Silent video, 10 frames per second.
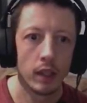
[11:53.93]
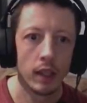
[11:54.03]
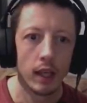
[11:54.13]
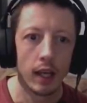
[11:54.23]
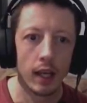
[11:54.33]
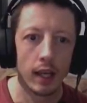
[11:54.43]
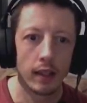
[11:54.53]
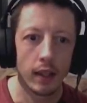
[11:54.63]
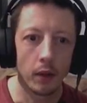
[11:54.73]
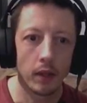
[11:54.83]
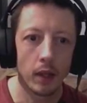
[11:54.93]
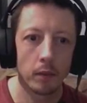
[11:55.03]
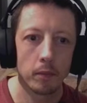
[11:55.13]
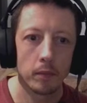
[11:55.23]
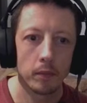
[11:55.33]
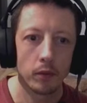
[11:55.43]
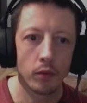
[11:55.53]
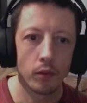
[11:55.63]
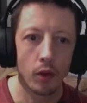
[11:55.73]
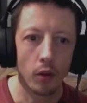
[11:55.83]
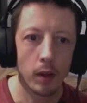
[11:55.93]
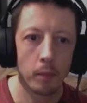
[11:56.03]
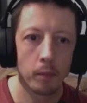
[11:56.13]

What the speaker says: And there we go, just knock him.